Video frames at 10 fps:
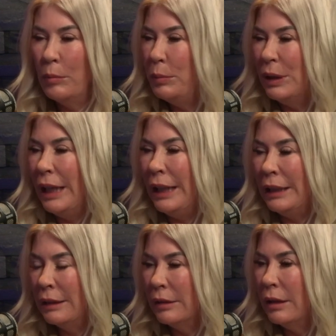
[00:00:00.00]

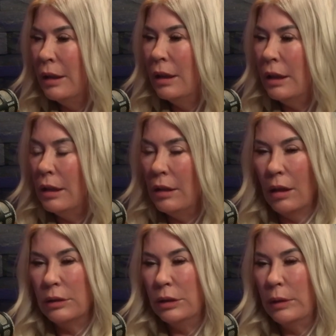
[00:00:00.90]
playing and
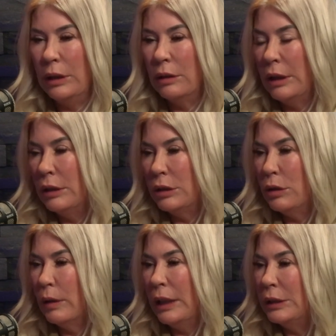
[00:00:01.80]
doing things
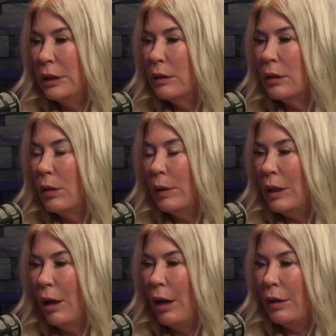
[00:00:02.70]
crazy or going
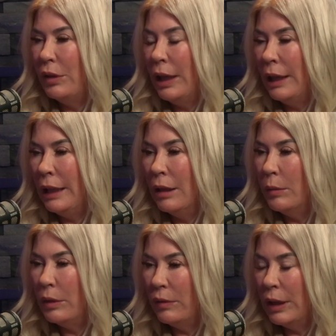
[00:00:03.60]
off and hanging out
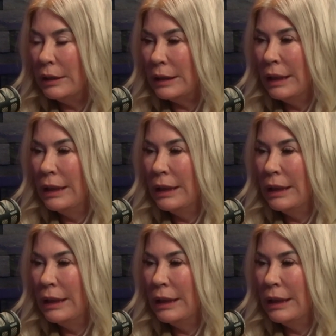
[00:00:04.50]
with friends.